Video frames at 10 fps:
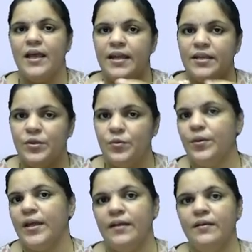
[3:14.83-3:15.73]
and you
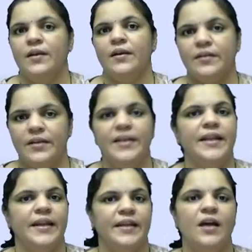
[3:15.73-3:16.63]
can read
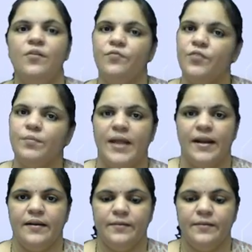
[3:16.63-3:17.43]
data from that.